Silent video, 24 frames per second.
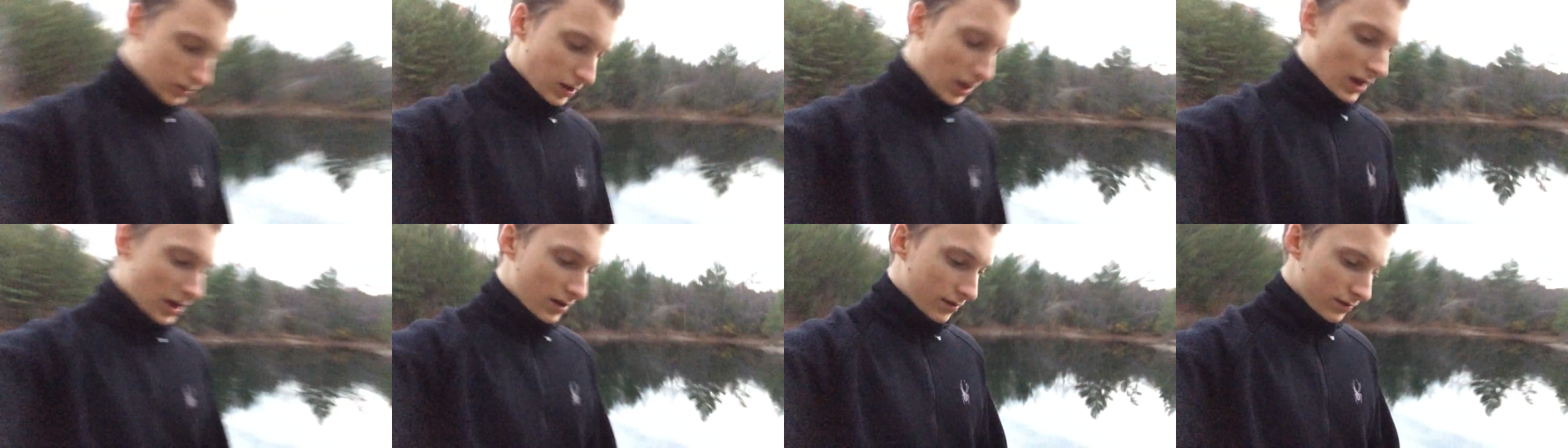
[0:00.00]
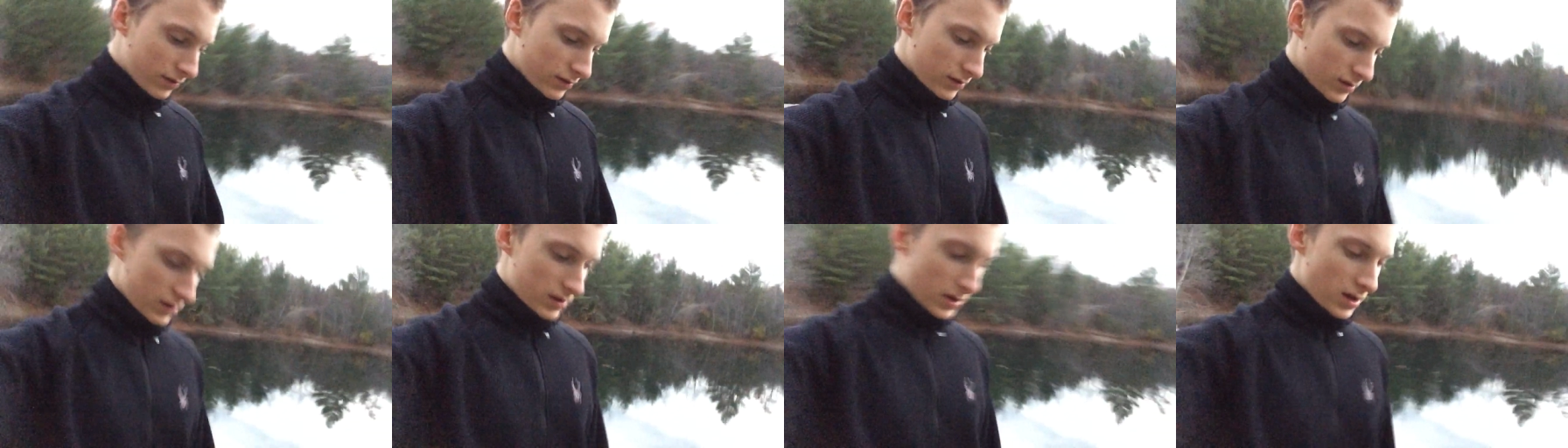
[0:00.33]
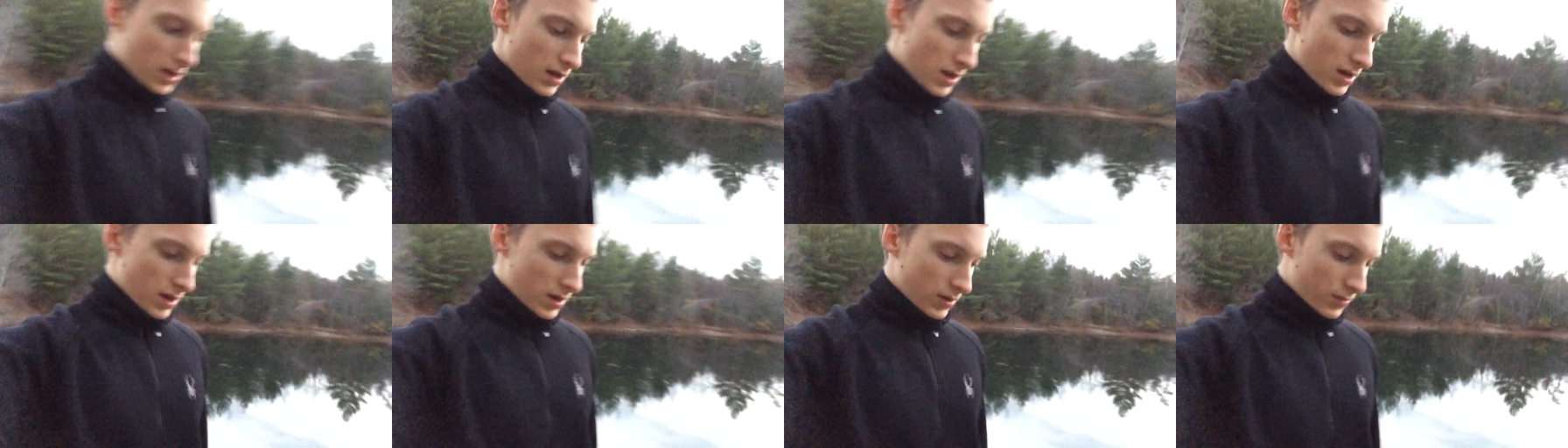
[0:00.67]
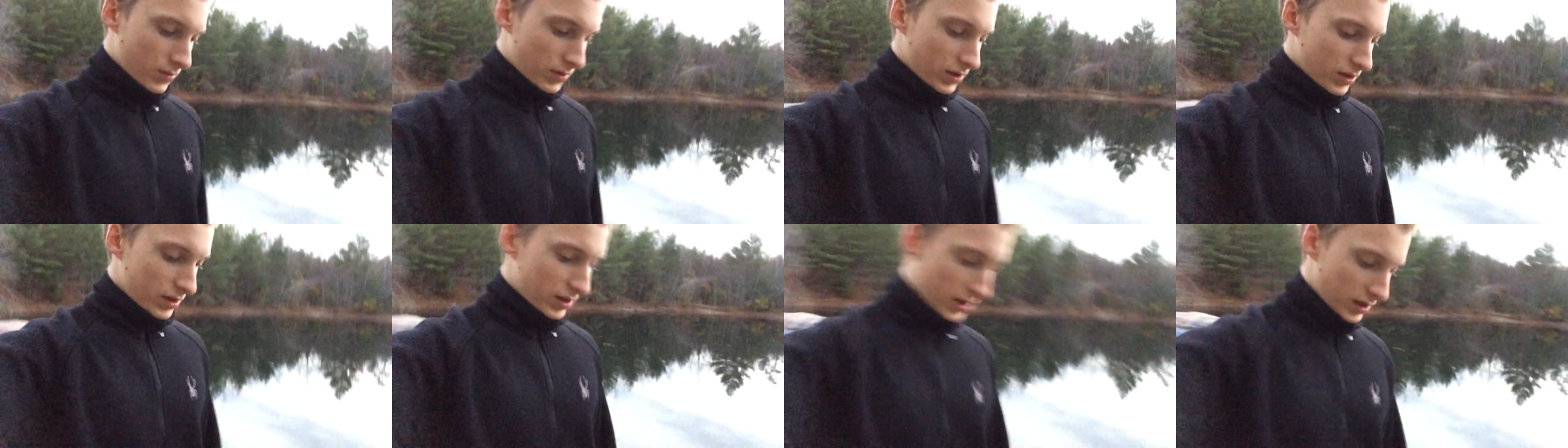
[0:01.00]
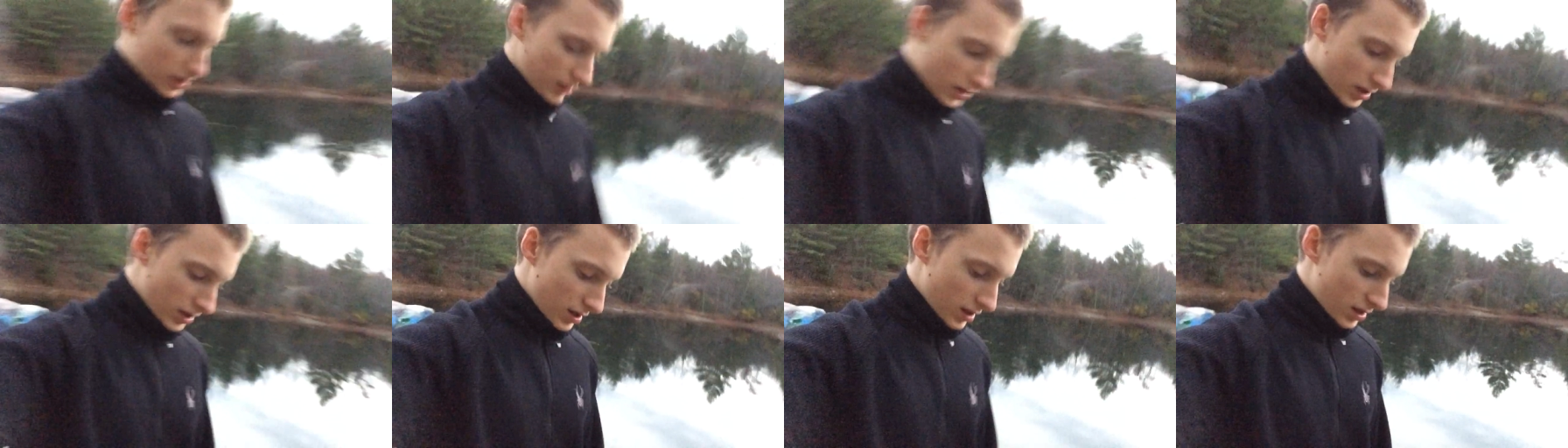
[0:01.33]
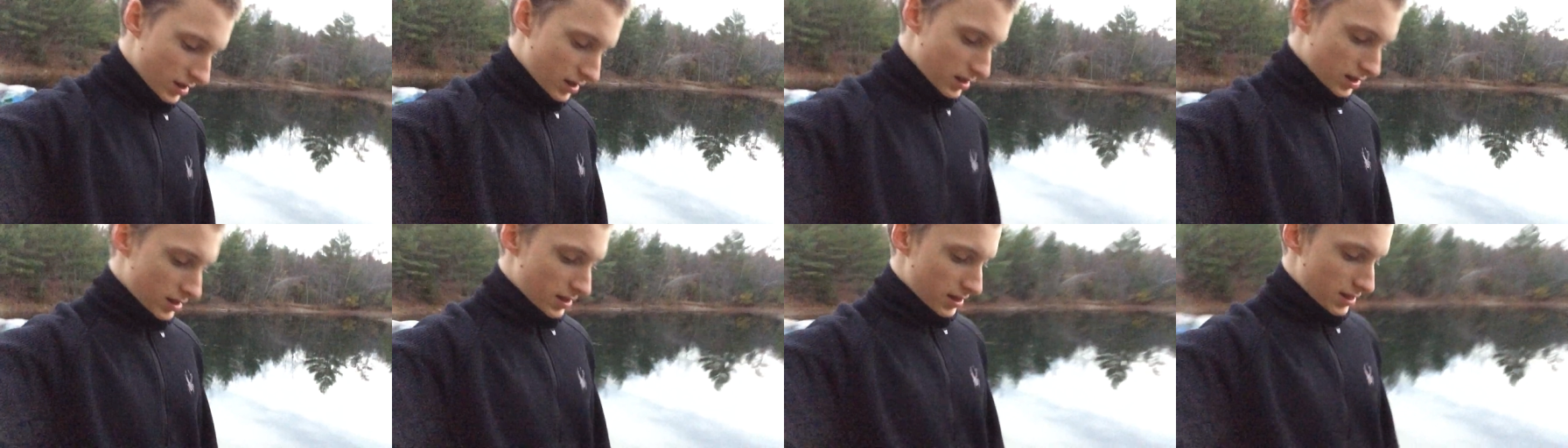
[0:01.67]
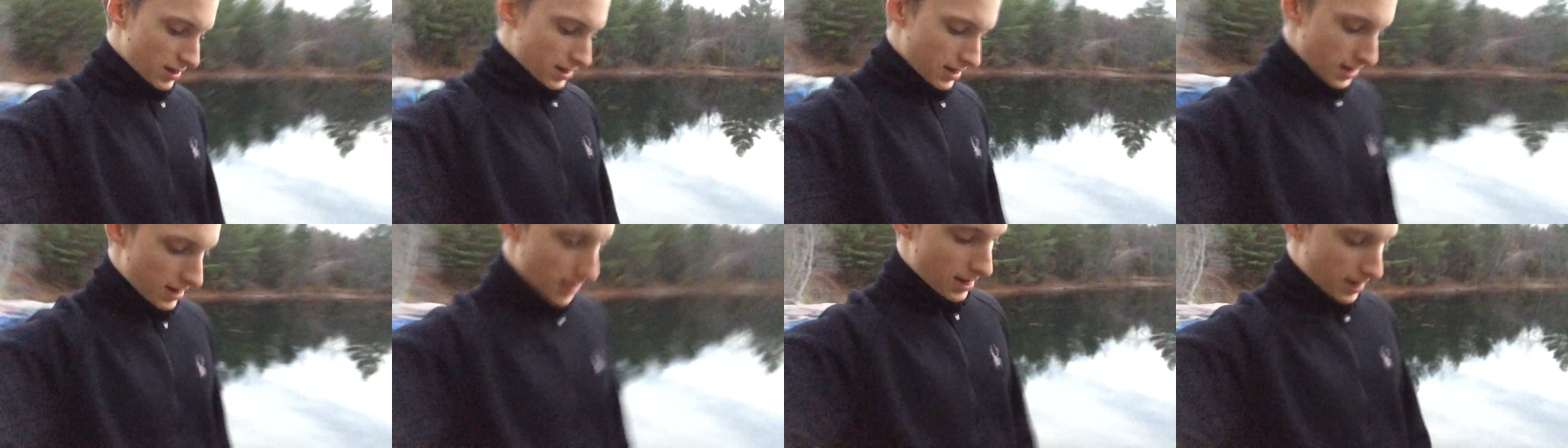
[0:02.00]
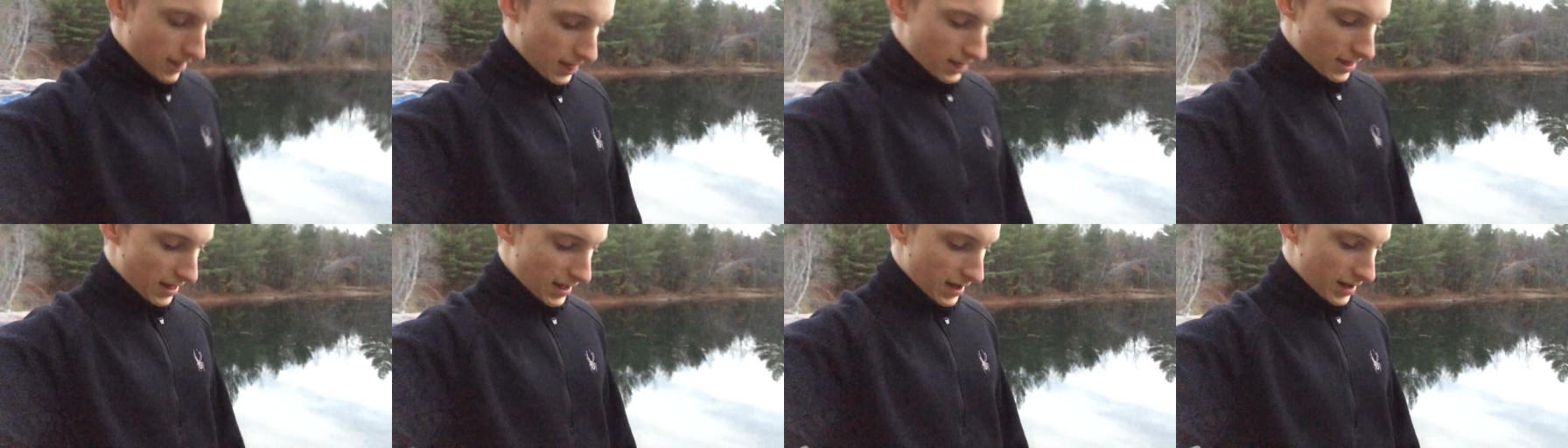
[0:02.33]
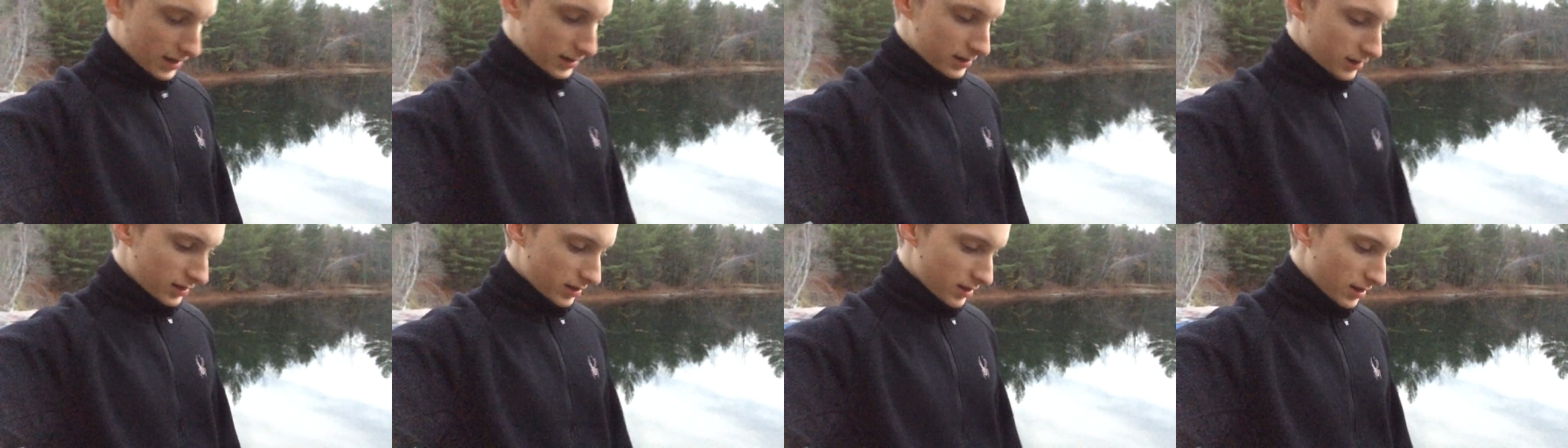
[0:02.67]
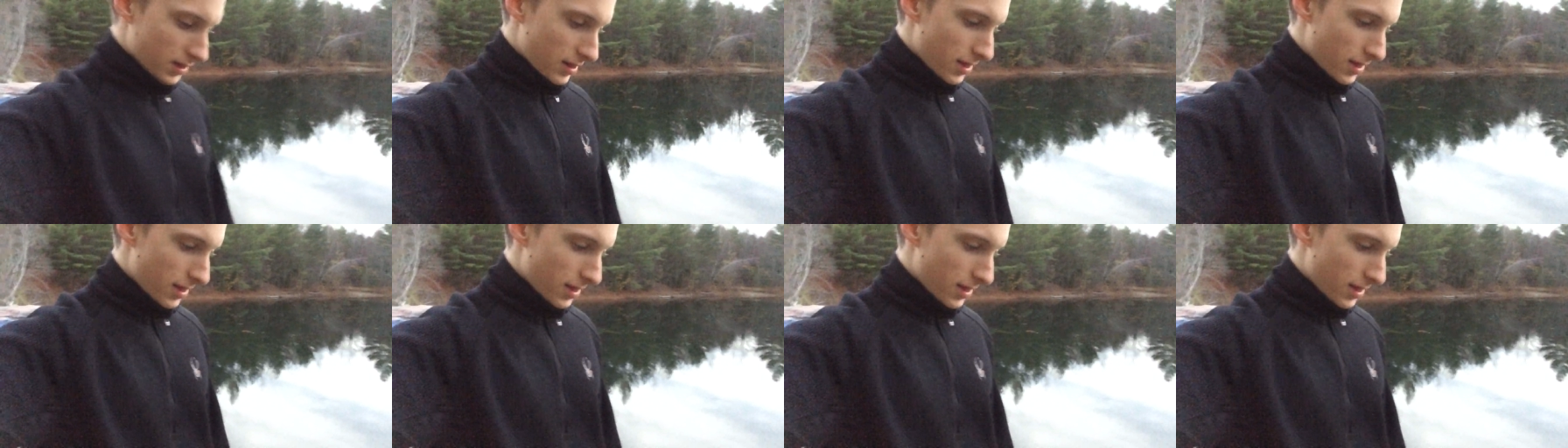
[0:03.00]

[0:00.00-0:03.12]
your life, meaning that